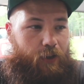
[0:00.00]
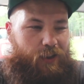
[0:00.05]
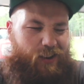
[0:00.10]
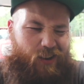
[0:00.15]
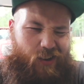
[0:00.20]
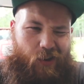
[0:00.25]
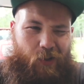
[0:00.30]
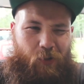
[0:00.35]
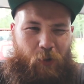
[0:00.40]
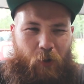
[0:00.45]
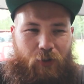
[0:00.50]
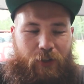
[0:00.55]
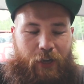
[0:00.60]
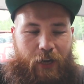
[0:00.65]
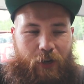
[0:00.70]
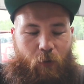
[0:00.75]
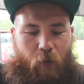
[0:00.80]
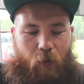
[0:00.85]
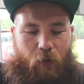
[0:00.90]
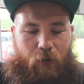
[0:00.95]
And of course, I
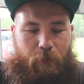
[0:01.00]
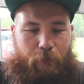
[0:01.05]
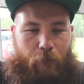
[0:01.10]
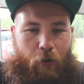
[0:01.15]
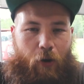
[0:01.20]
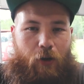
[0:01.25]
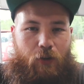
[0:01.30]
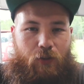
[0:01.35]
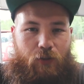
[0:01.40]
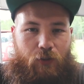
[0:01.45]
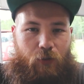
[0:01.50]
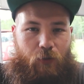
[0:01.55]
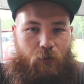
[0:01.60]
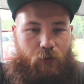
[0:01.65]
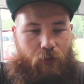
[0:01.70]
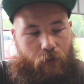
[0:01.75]
had to order some parts too,